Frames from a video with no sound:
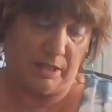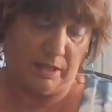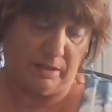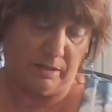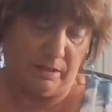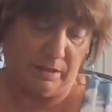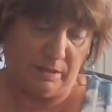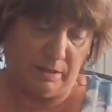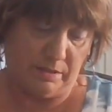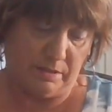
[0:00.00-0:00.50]

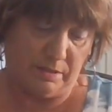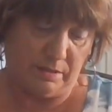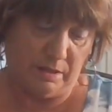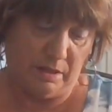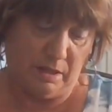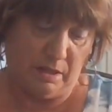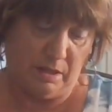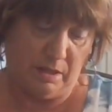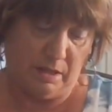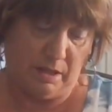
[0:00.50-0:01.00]
selling this.
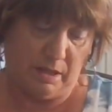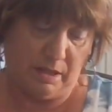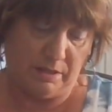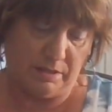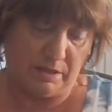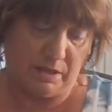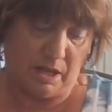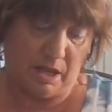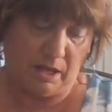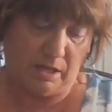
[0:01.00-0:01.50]

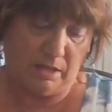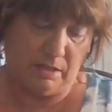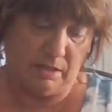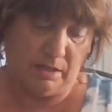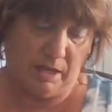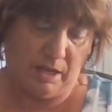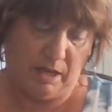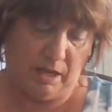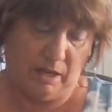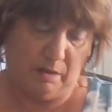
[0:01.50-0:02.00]
It's
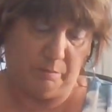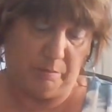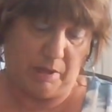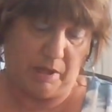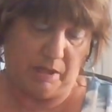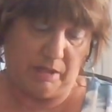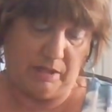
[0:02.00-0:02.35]
cotton and